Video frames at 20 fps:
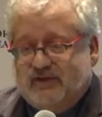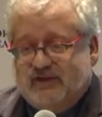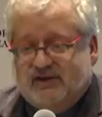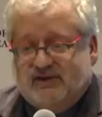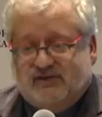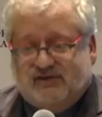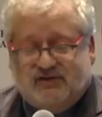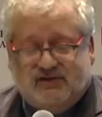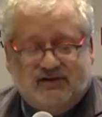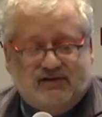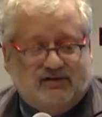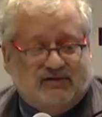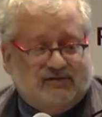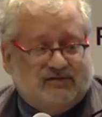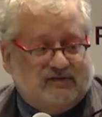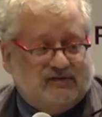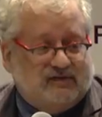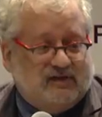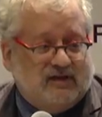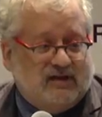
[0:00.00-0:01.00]
these
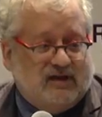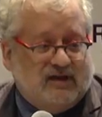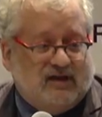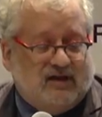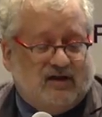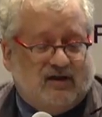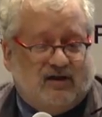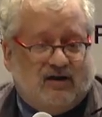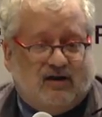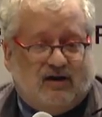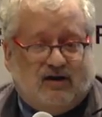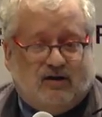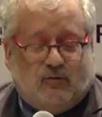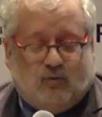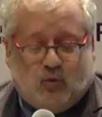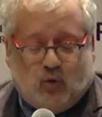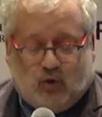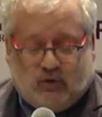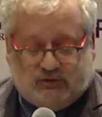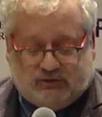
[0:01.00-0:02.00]
years.
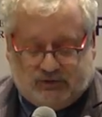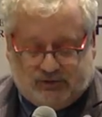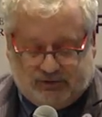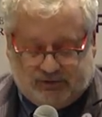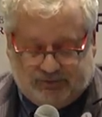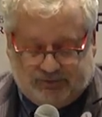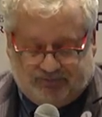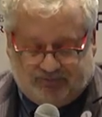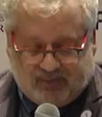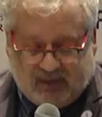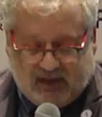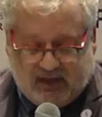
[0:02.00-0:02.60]
Walter